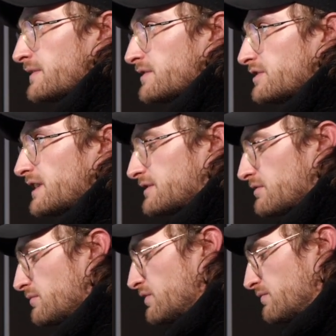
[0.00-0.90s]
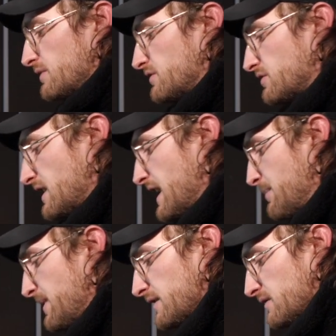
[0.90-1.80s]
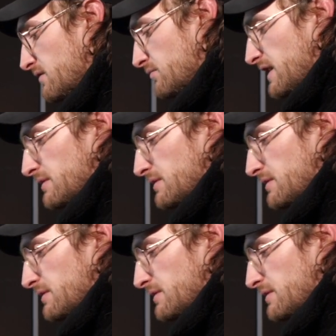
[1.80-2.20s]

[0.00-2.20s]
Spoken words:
just add some movement and just that epicness that brass